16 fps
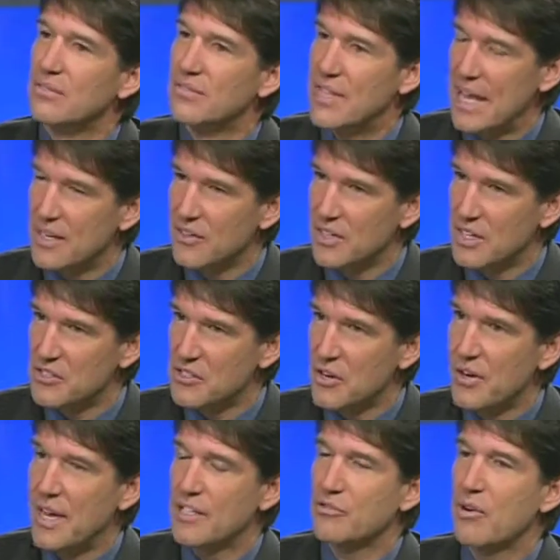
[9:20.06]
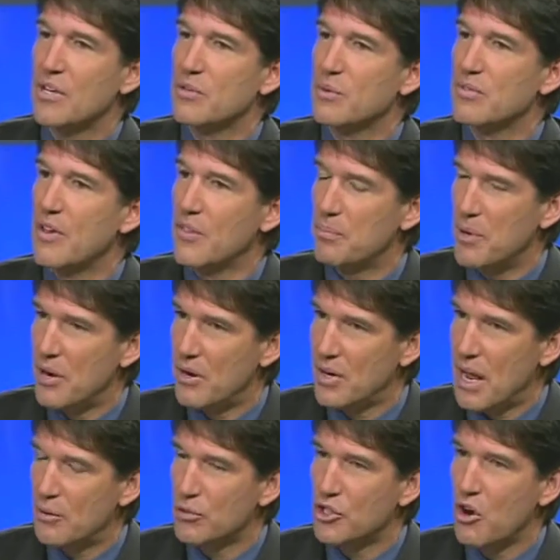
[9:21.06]
Taken the necessary x-rays. We've done the
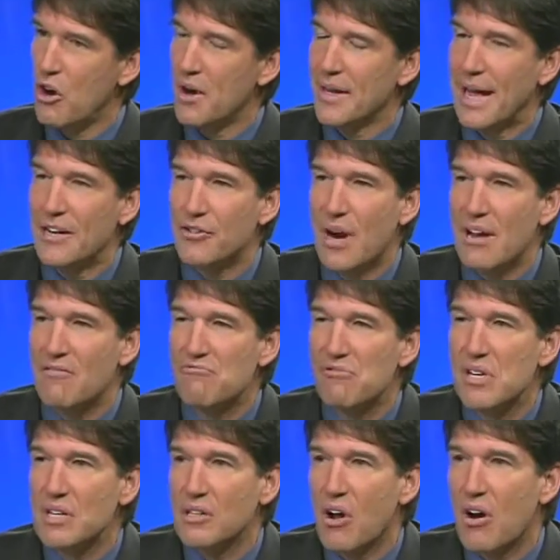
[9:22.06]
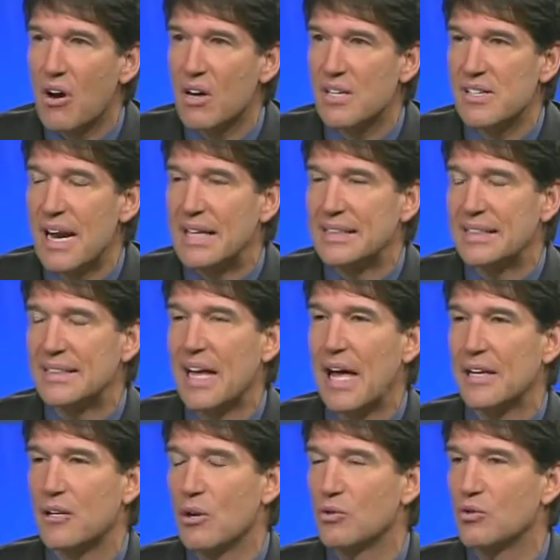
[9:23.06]
periodontal charting. I try real hard not to
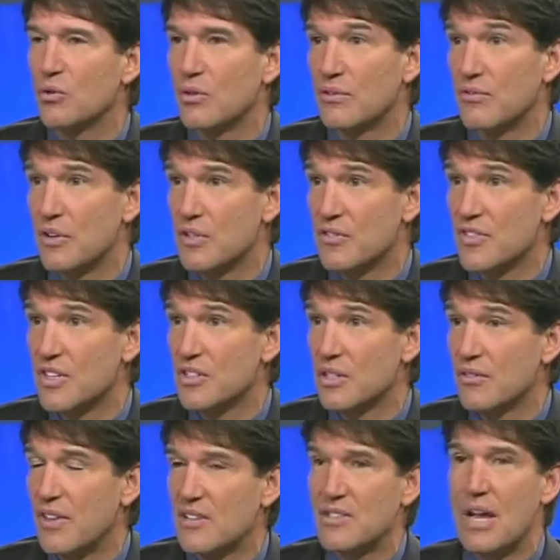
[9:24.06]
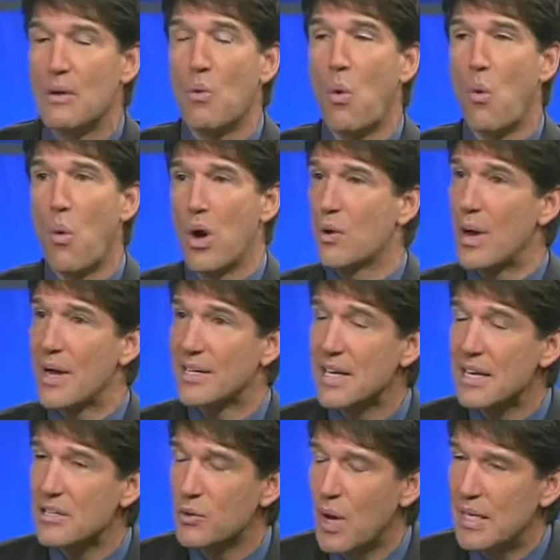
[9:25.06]
diagnose on the first visit. If they say, well, what do I
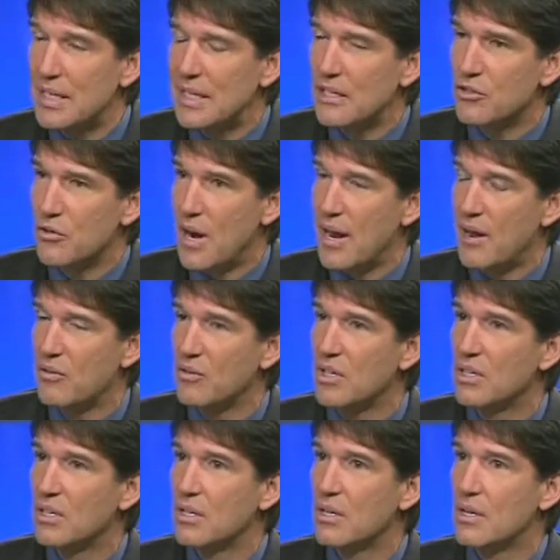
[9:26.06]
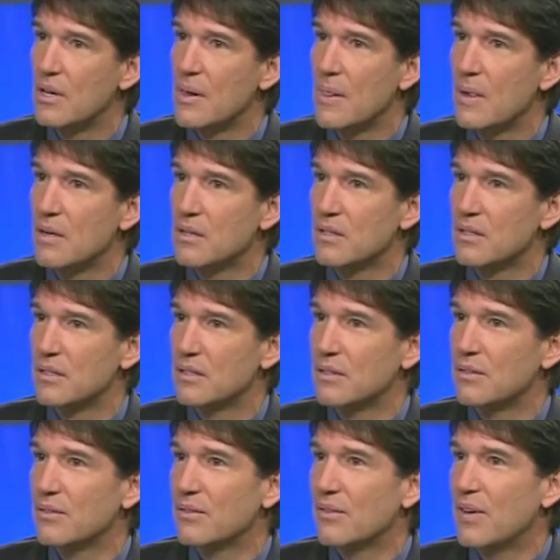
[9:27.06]
need? Do I need a crown?
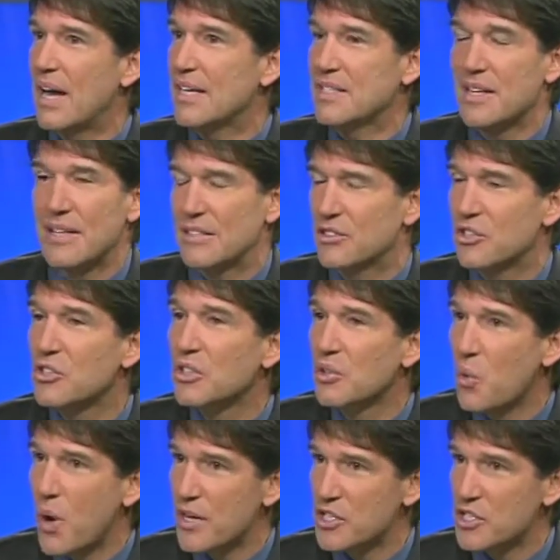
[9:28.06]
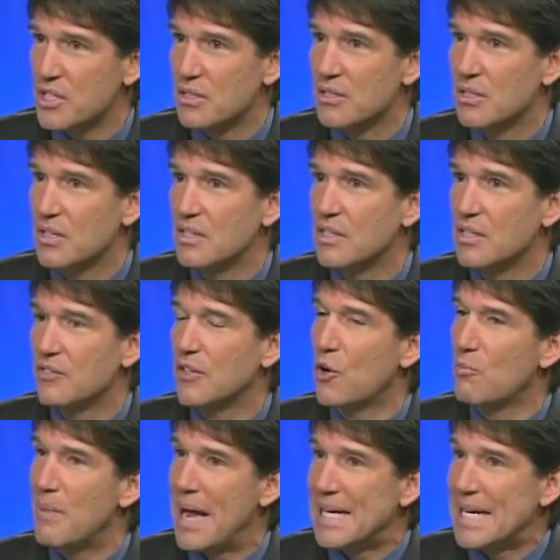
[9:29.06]
I say, that's a good question. If you
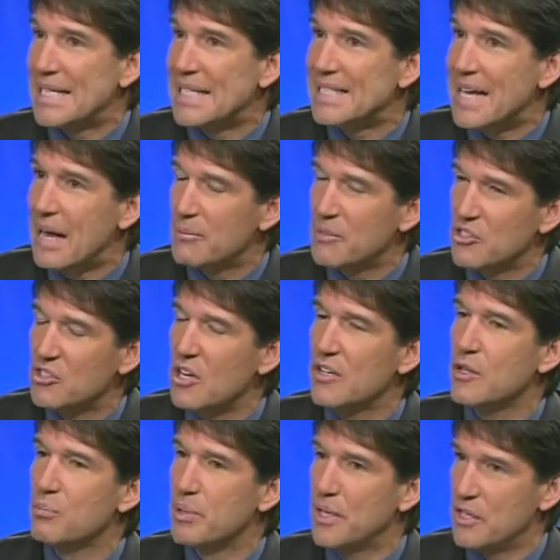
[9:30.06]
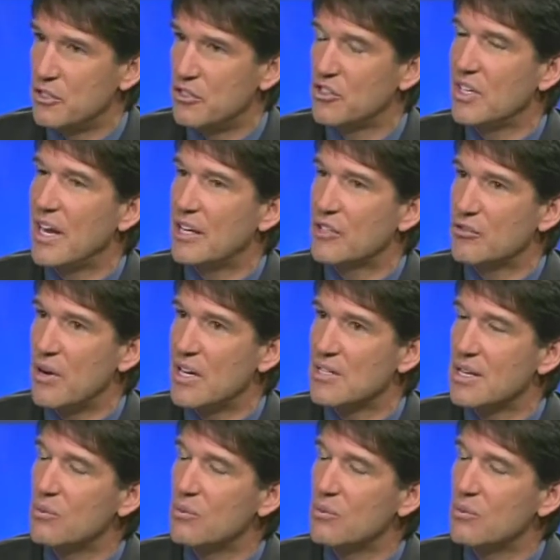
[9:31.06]
don't mind, I need time to study your pictures and x-rays.